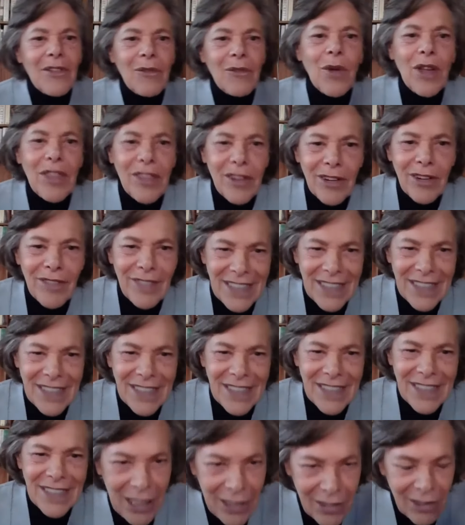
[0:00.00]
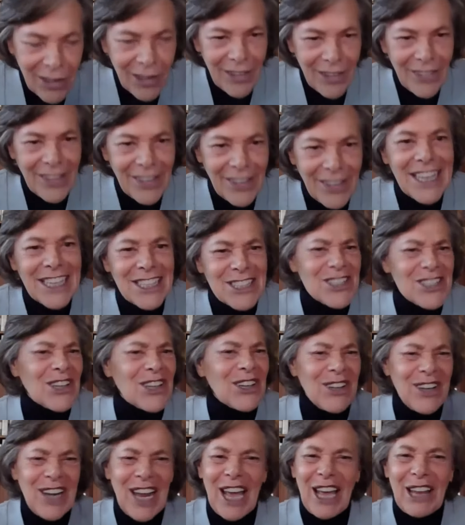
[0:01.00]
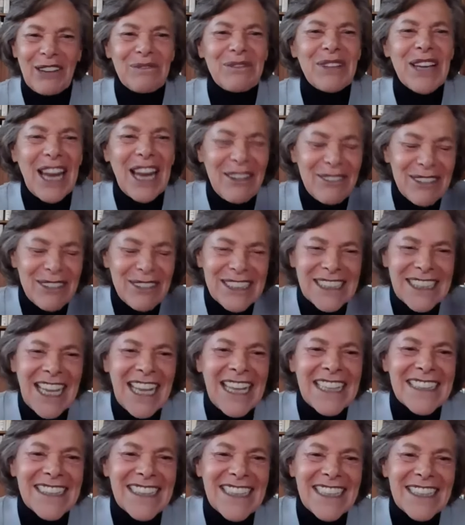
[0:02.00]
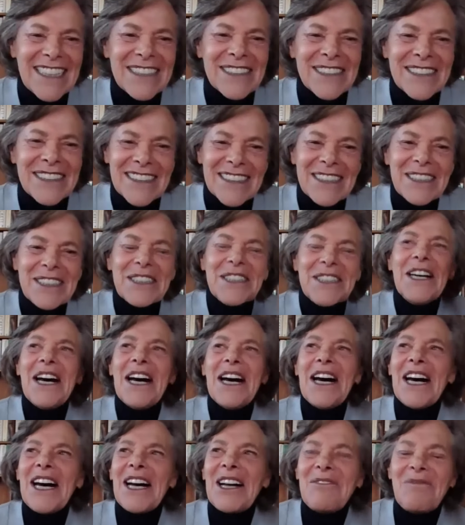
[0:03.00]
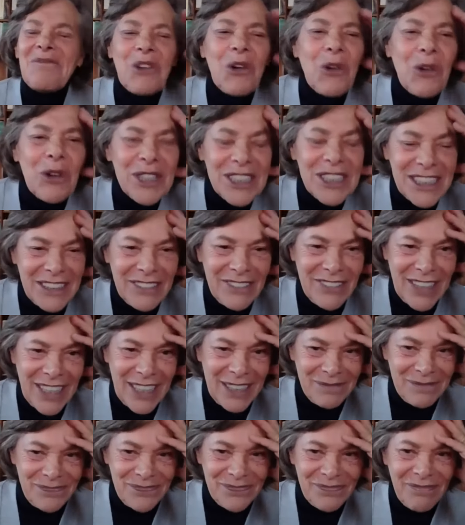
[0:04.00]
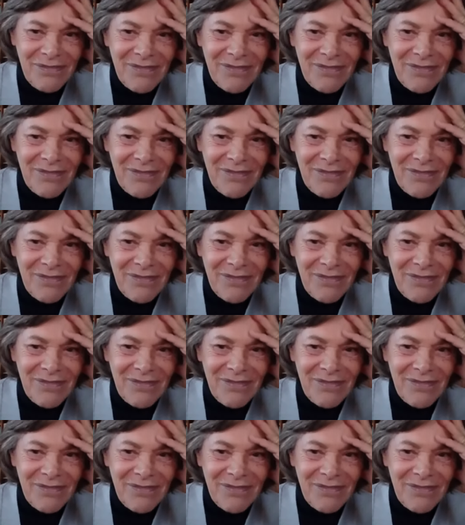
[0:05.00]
whether this is how I learned this or not, but I was at this horse event,